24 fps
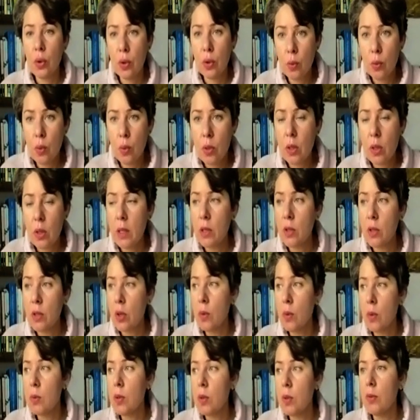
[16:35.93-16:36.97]
use in
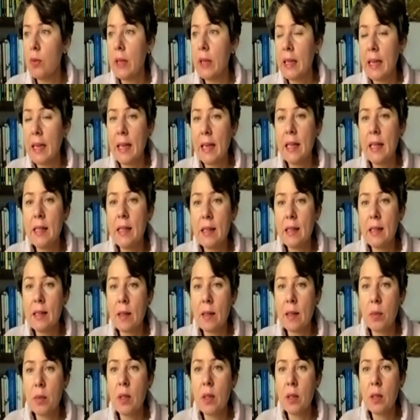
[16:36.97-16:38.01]
terms of at least
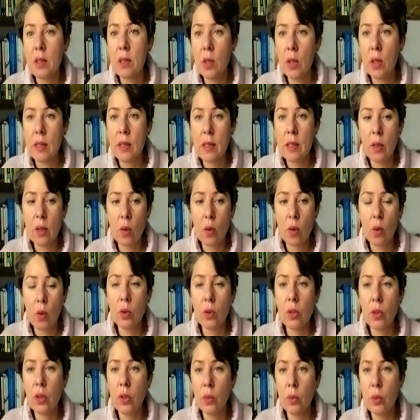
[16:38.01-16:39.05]
something that gets in
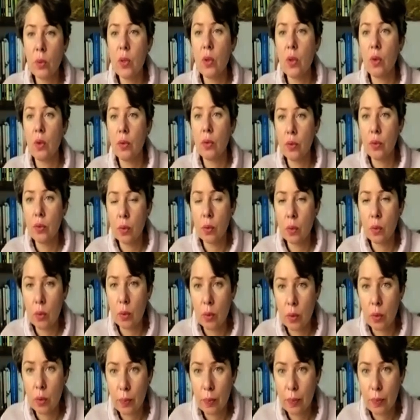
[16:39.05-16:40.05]
contact with your food.